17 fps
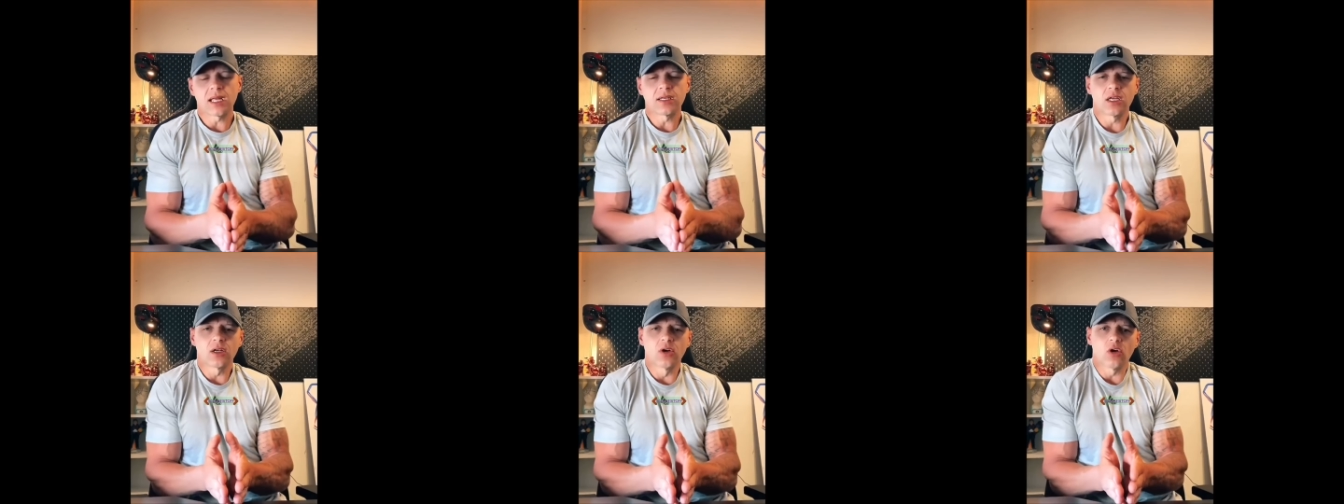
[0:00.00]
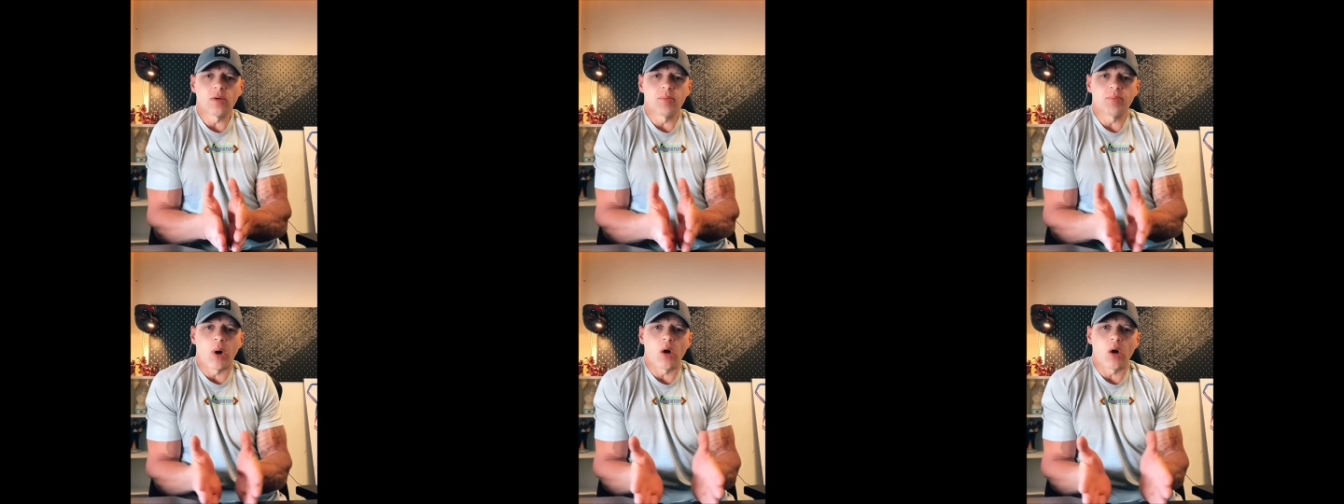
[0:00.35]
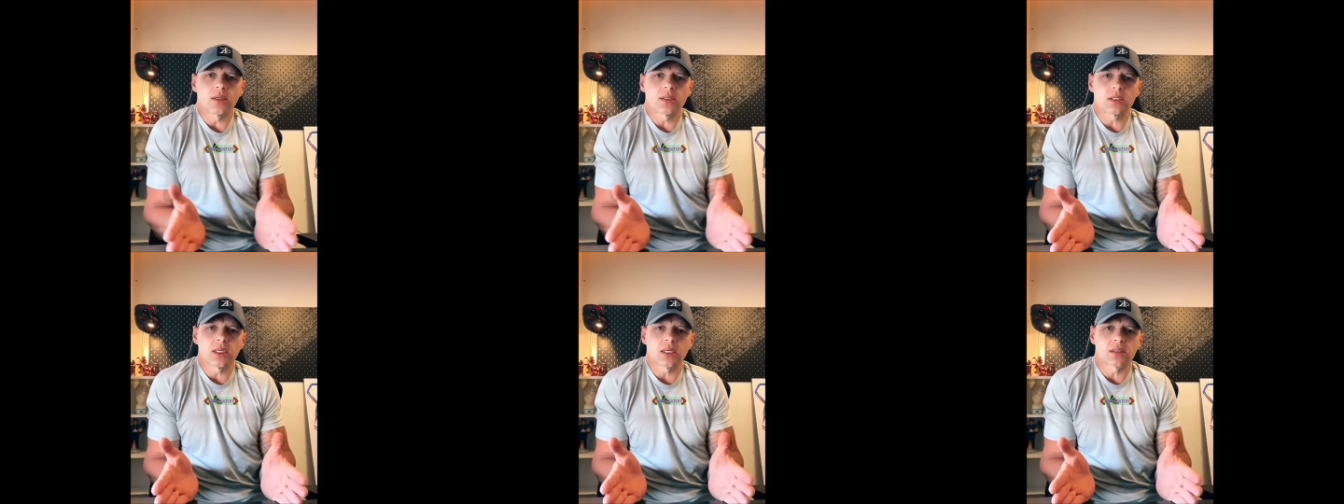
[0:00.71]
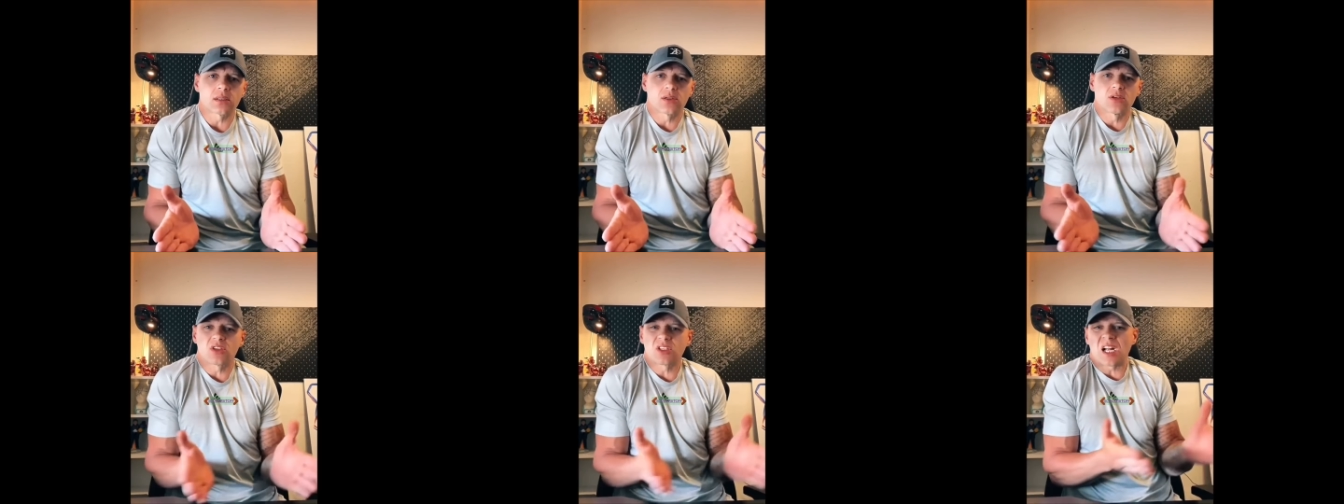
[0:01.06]
Then you look at
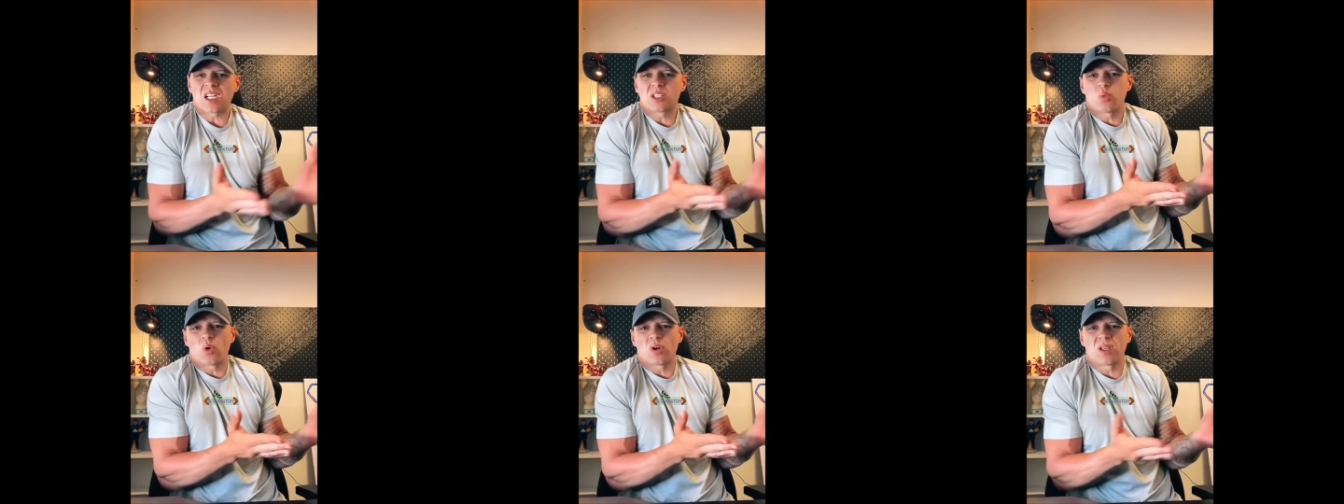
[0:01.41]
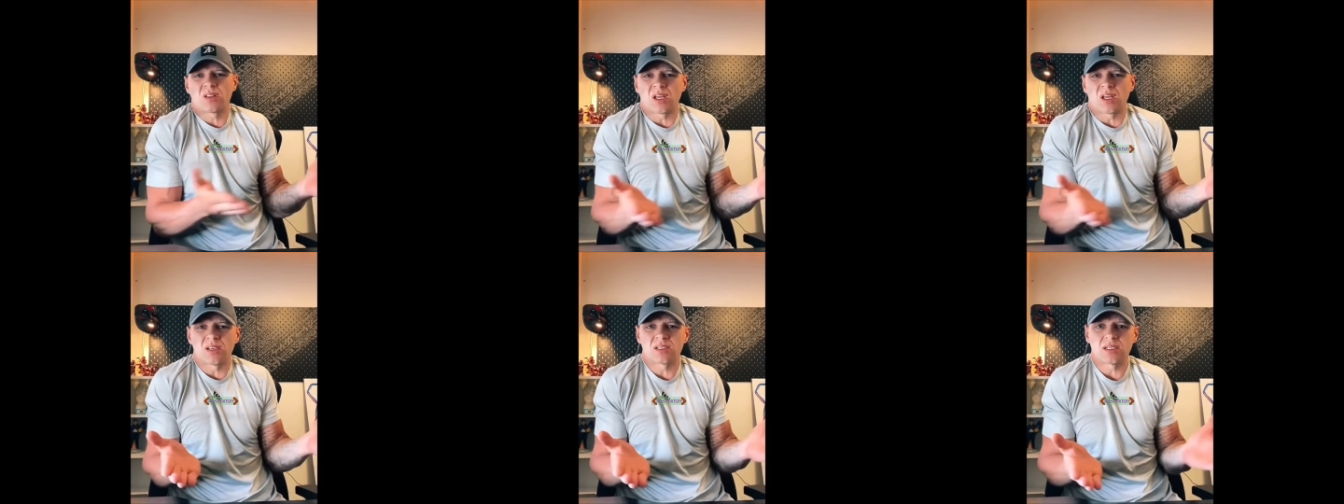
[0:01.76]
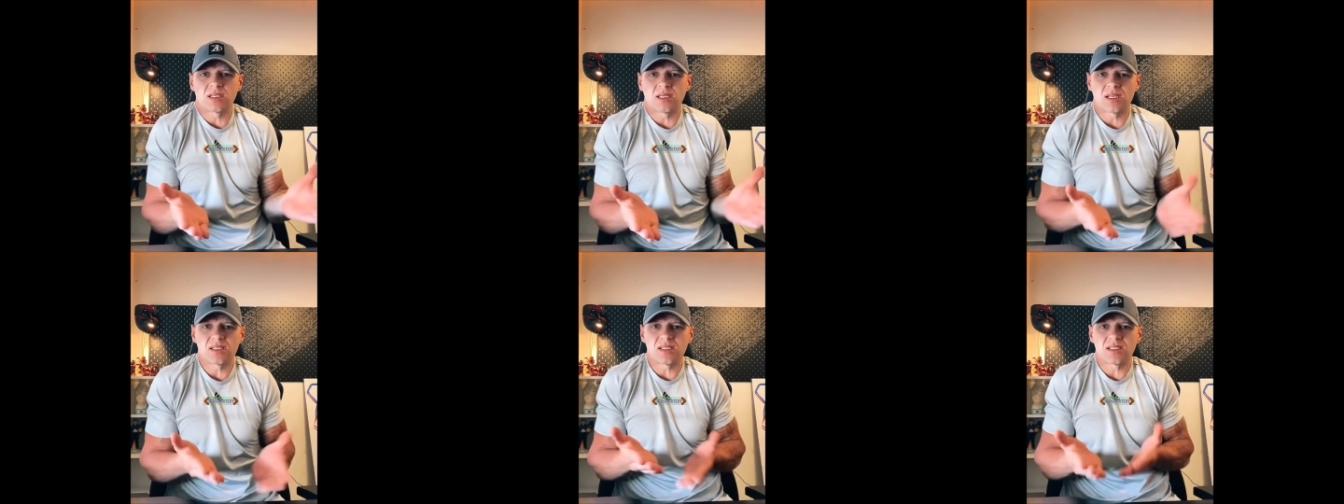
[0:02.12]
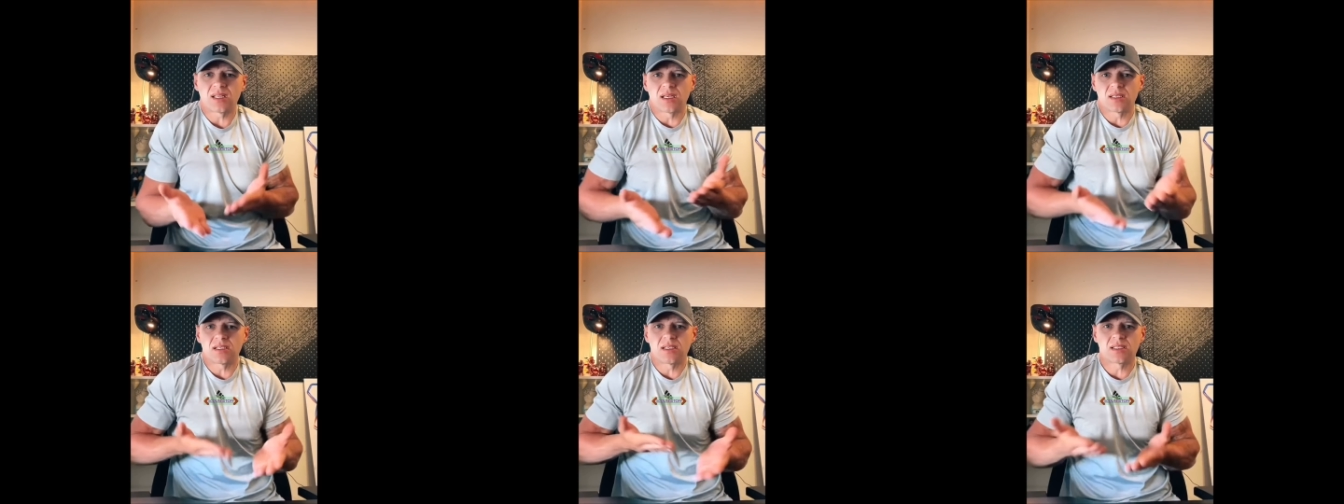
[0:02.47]
politics, because that's what he thinks he is. He
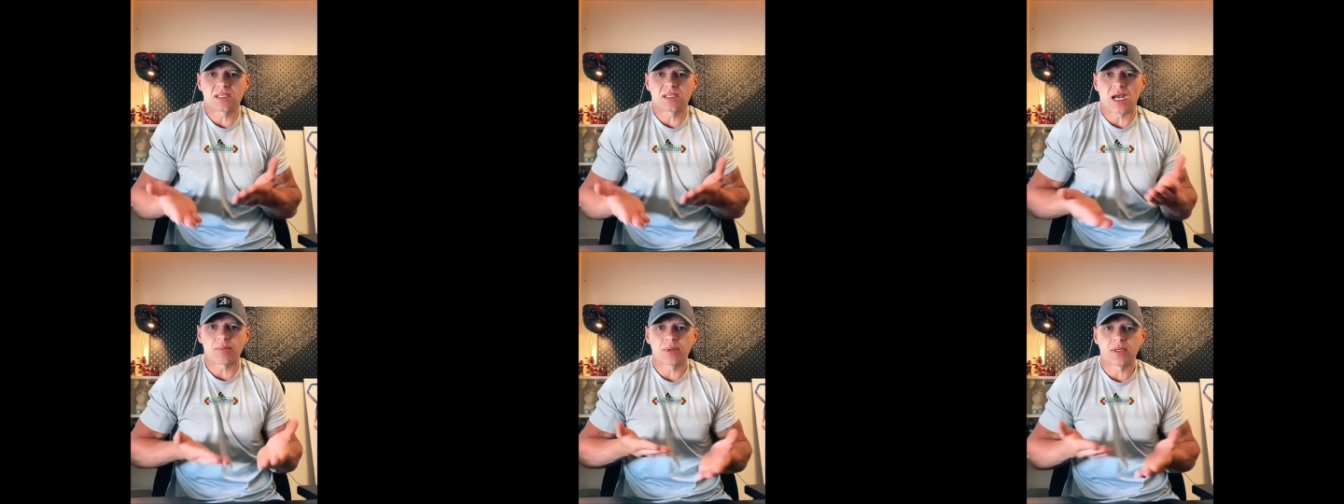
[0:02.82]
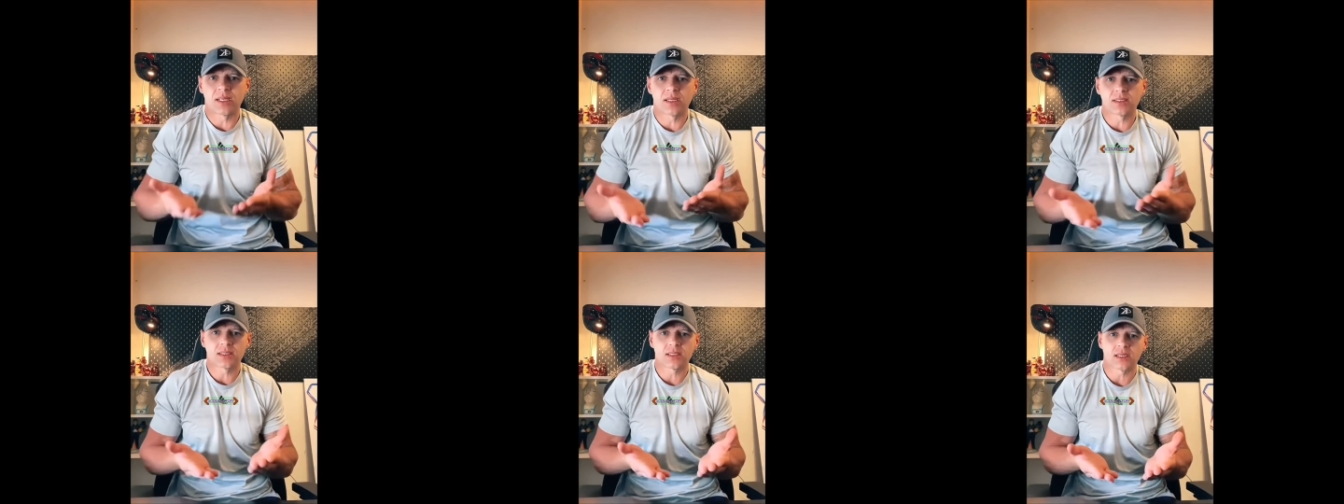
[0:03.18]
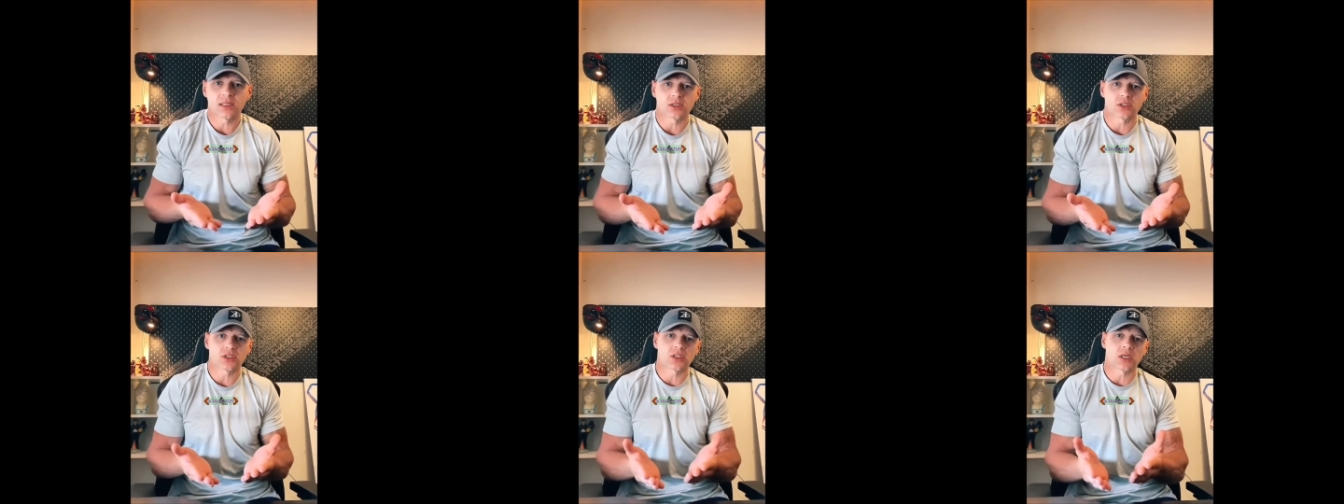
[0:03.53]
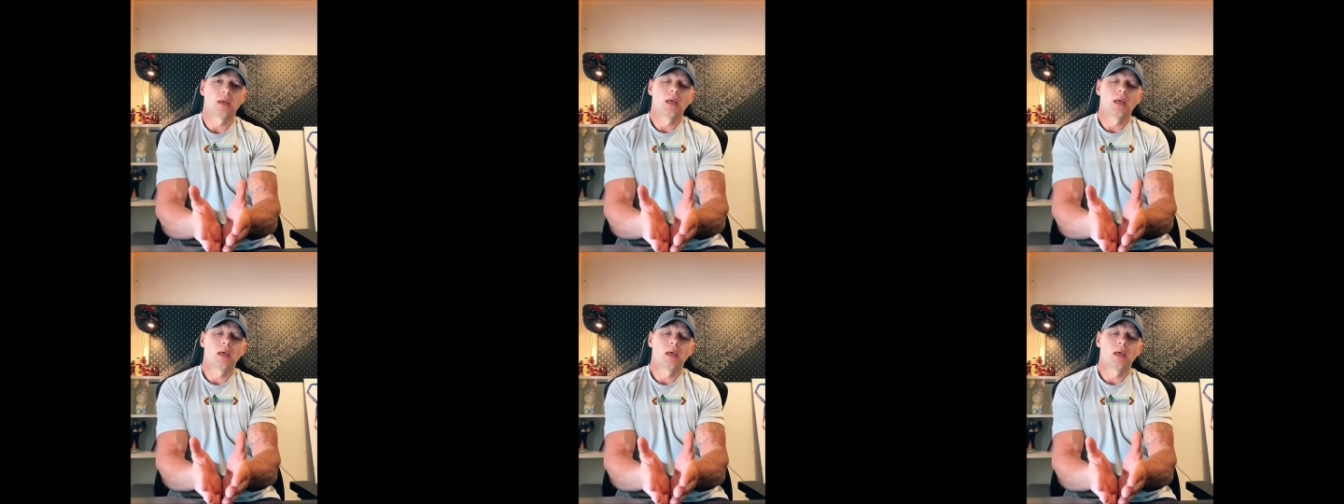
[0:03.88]
thinks he's tapping into this.